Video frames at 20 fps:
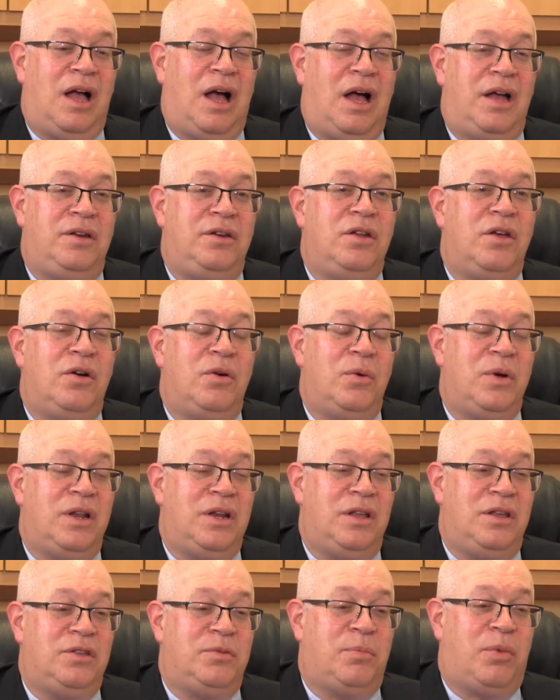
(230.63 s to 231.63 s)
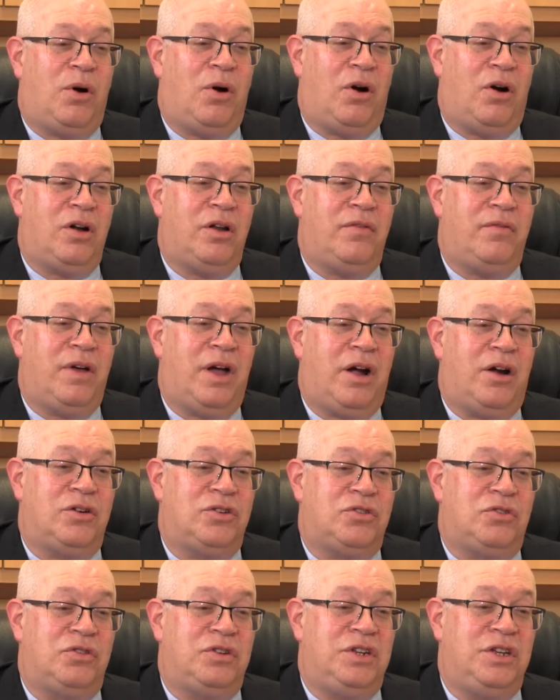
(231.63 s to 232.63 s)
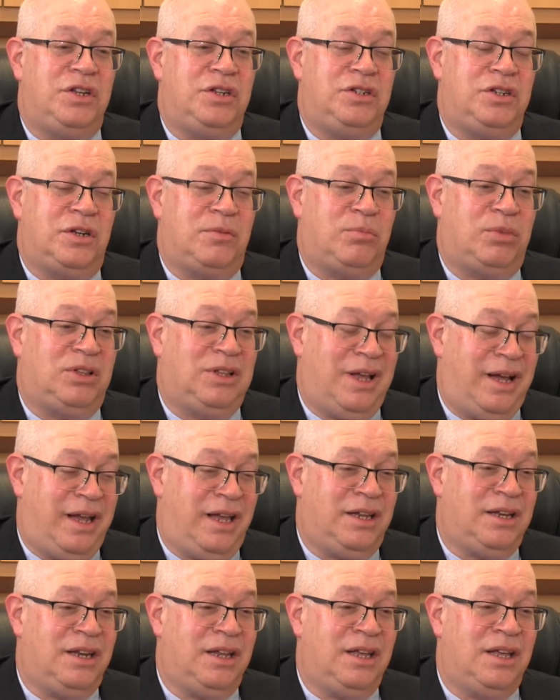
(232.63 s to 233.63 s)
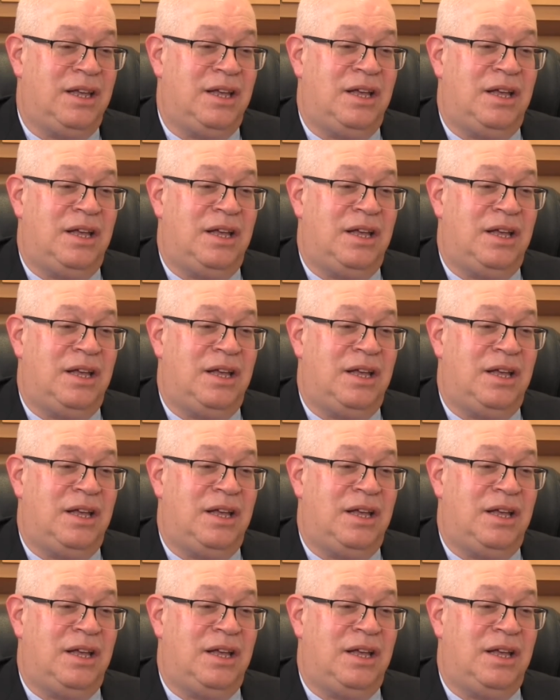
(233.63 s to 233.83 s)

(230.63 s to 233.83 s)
I know it is part of our strategic plan